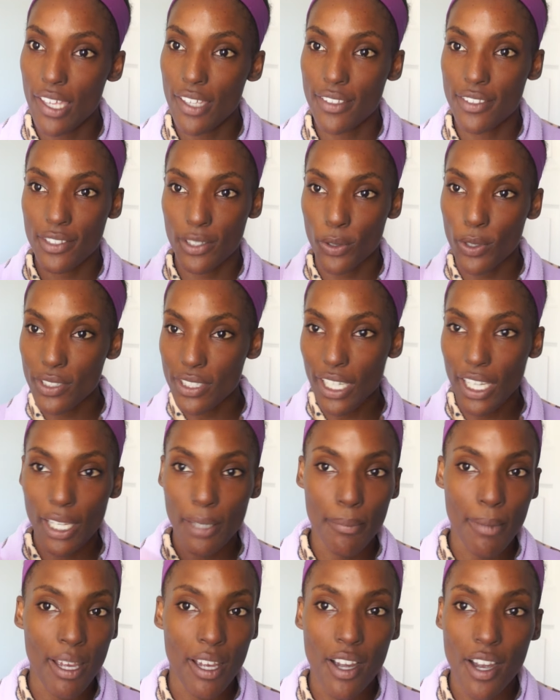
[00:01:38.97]
As soon as I get
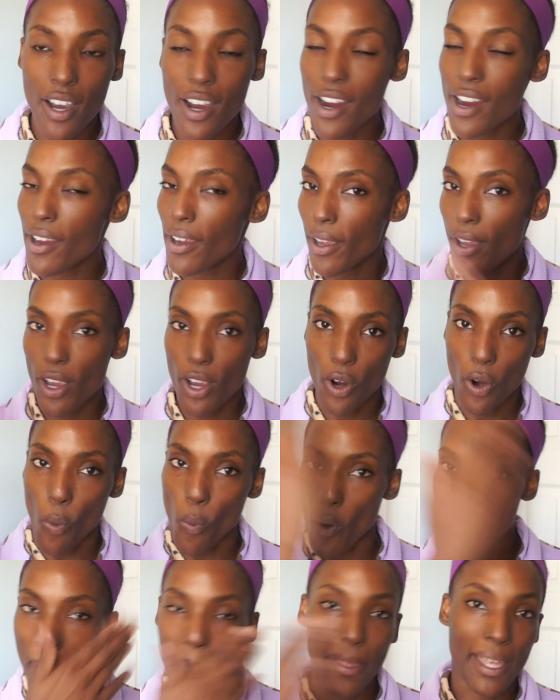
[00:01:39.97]
in my car,
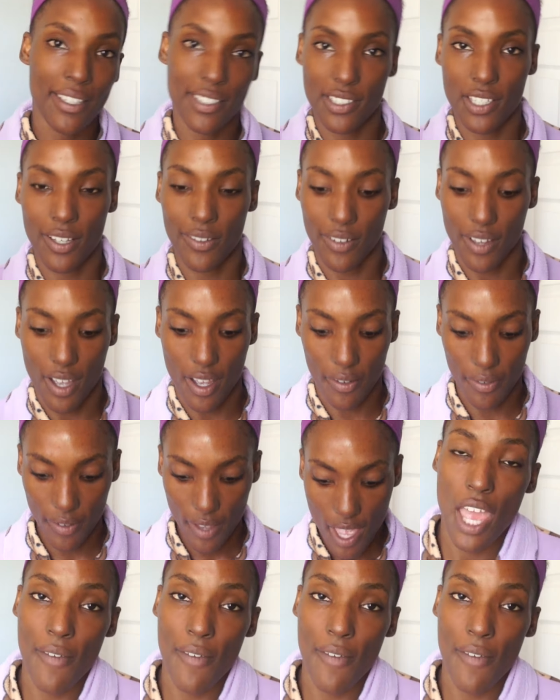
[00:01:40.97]
wipe that stuff off.